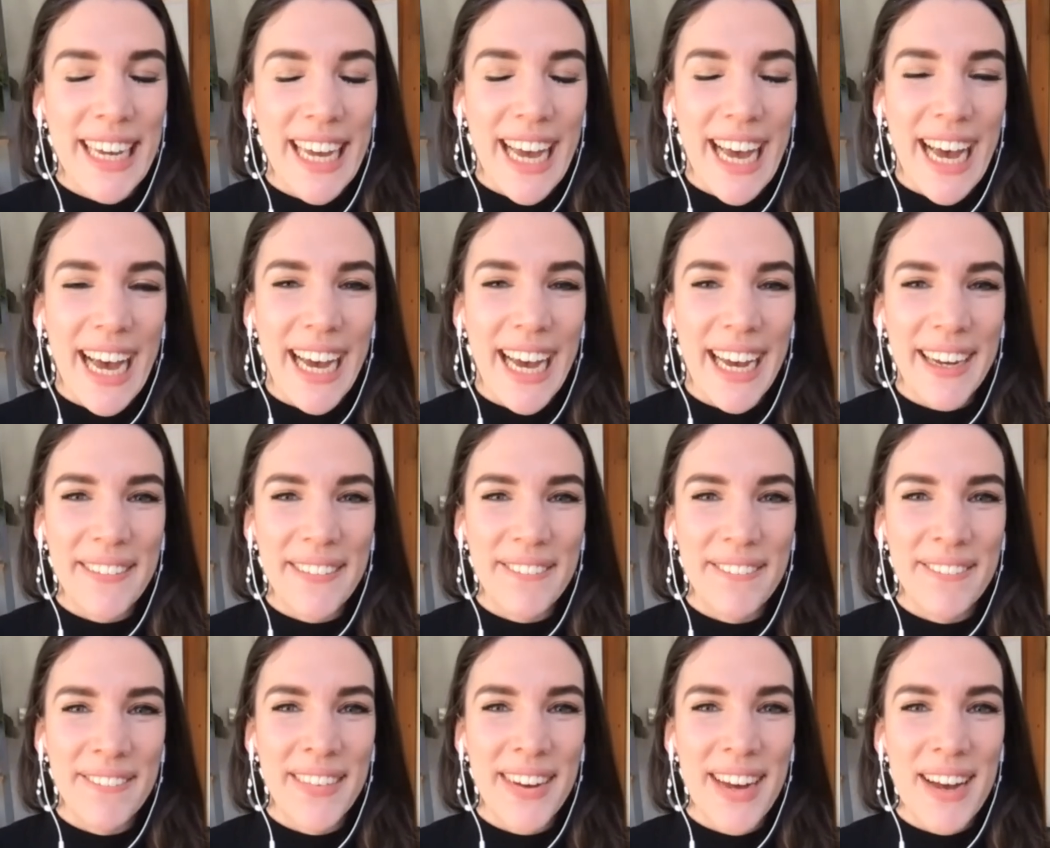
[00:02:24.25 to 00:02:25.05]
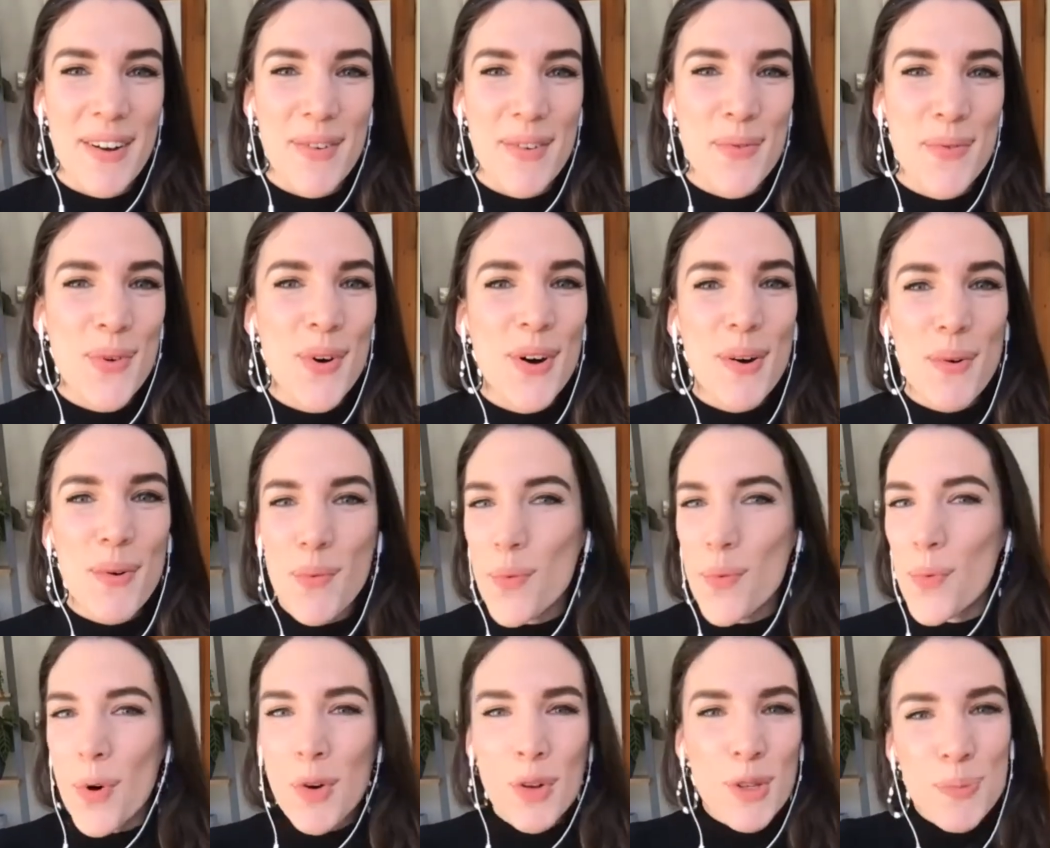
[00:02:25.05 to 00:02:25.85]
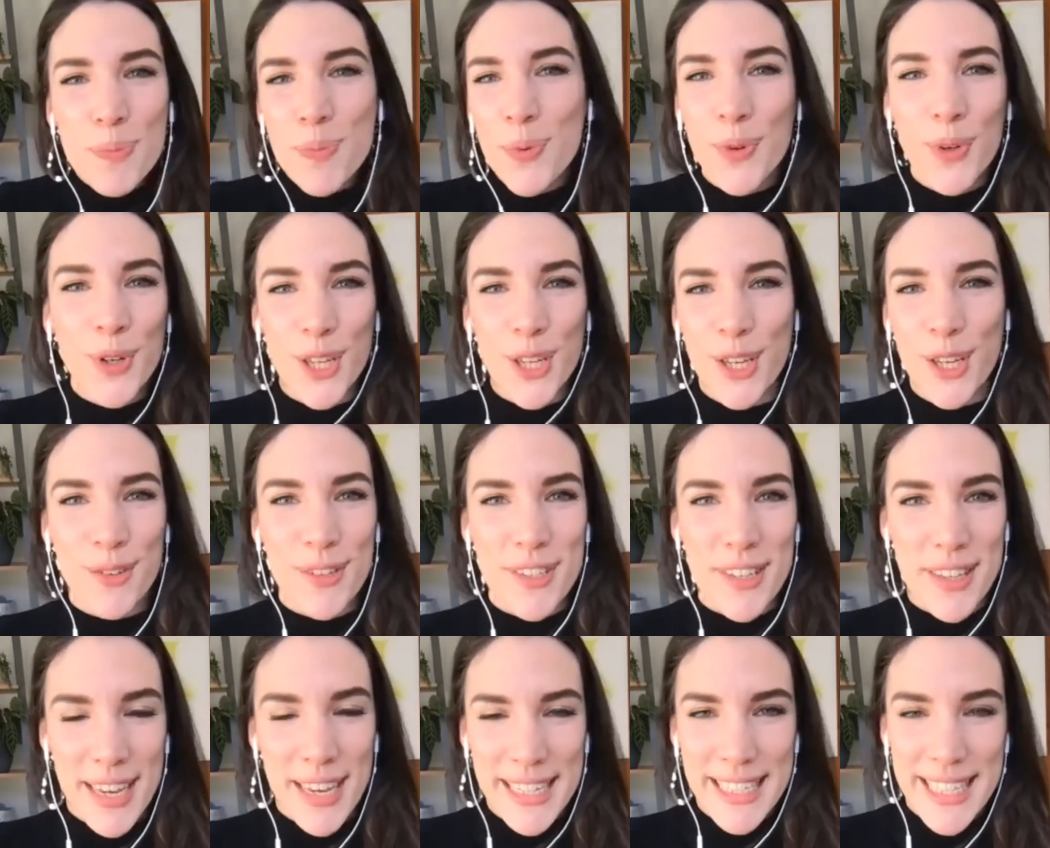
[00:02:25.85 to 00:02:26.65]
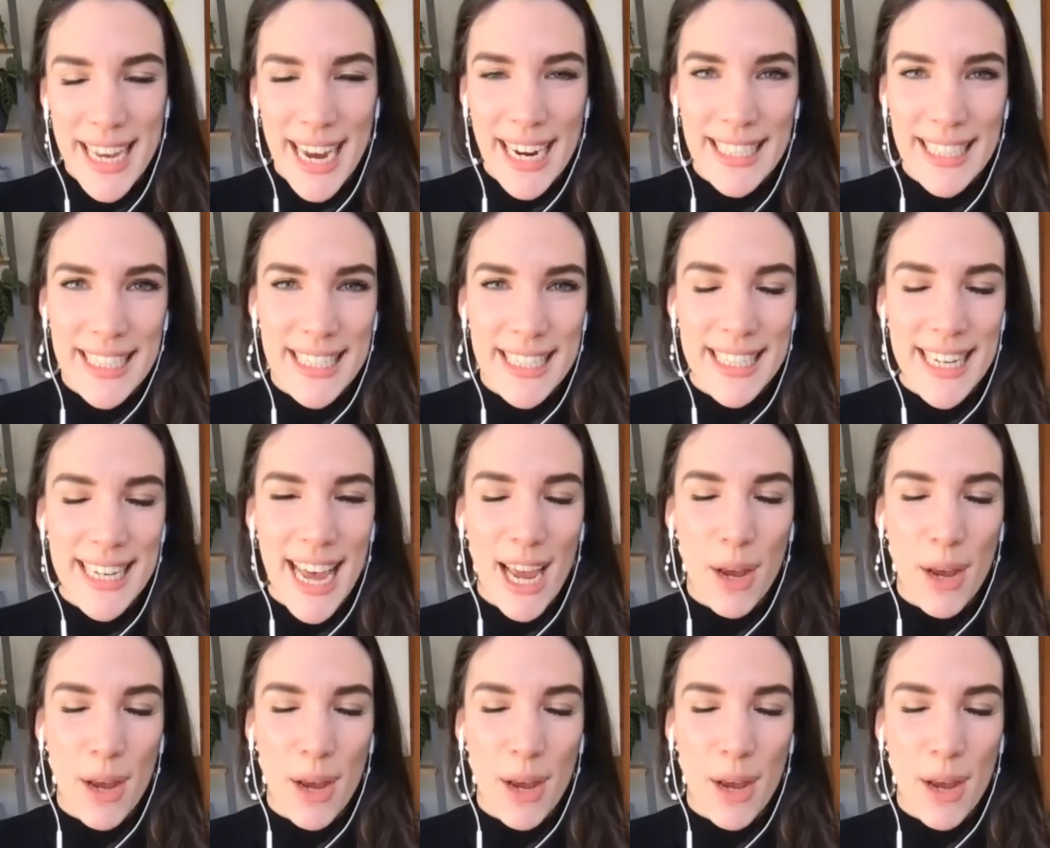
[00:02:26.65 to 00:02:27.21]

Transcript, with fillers: Um, what, what's brought you to this session today?